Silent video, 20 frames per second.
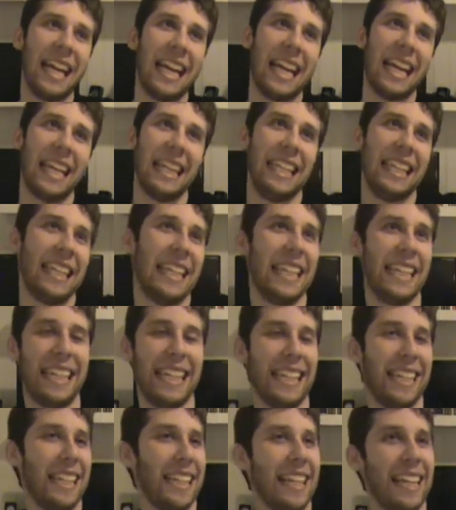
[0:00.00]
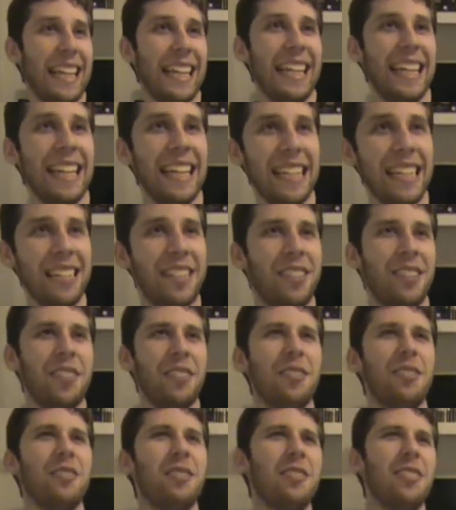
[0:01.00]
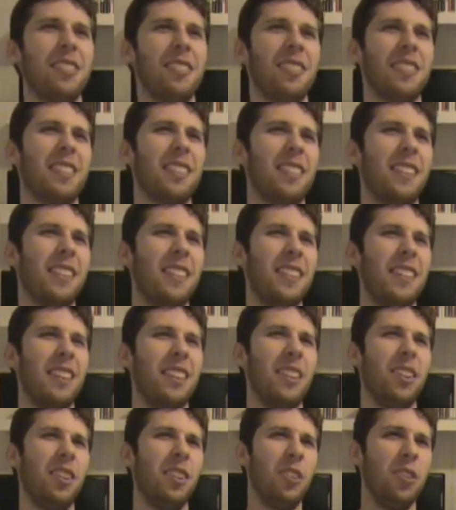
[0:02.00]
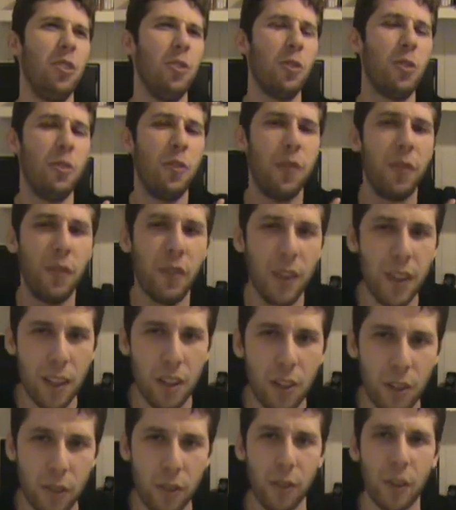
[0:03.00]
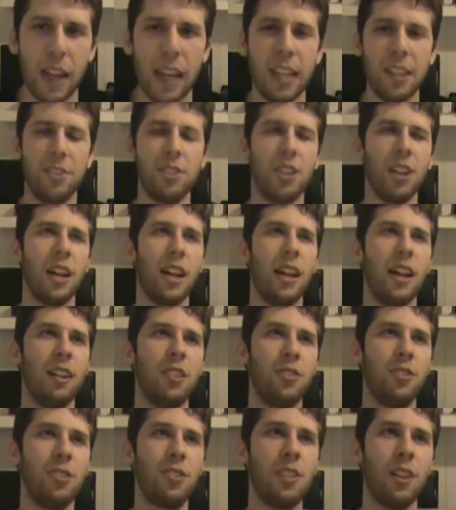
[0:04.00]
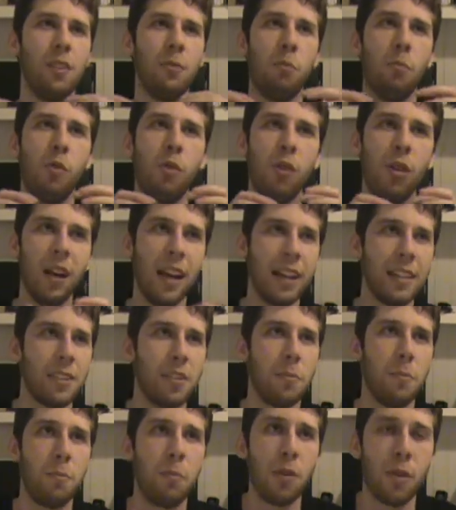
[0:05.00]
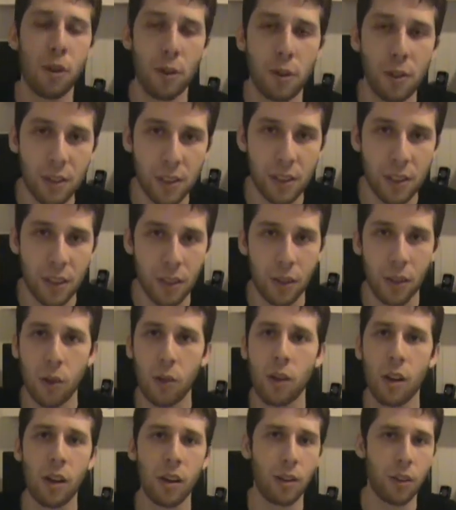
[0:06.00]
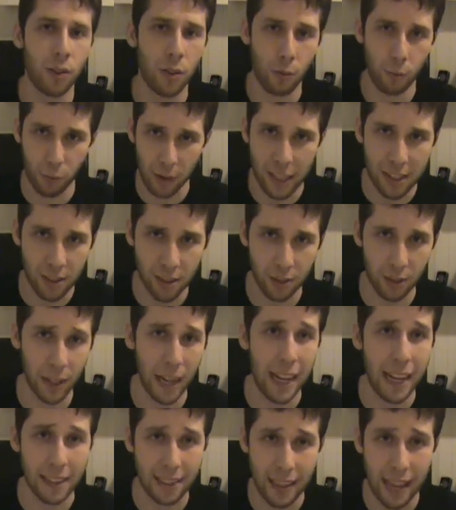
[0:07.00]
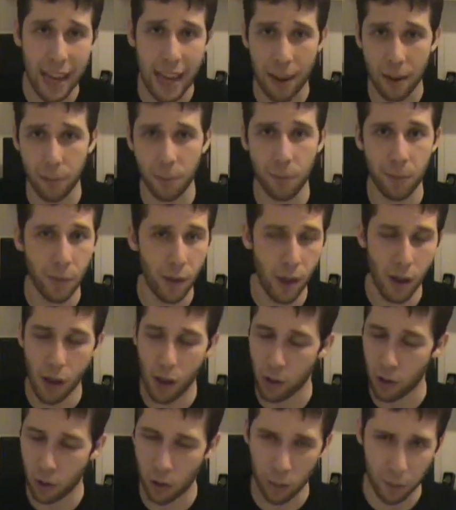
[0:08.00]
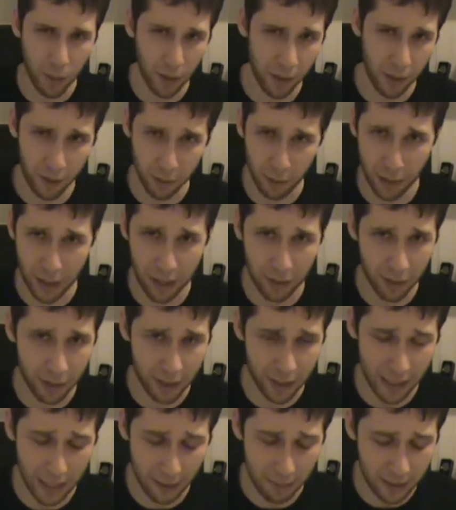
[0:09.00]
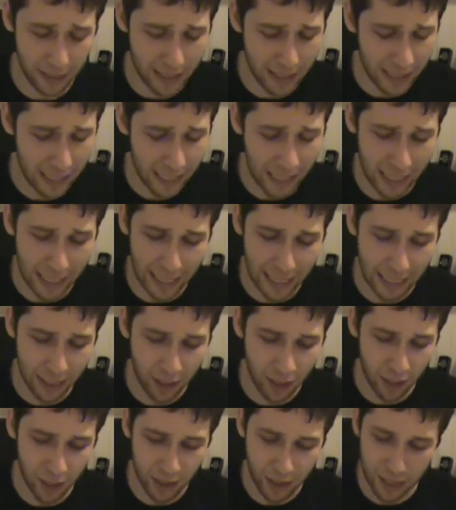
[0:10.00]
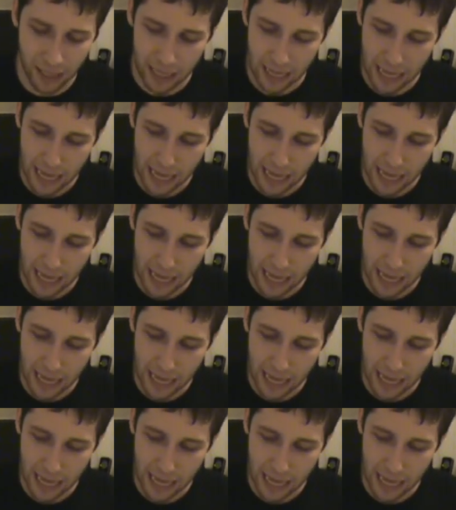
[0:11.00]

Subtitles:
and it's just, you feel for Edge just more as the person, no longer the wrestler, as Adam Copeland or whatever his name is. It's just,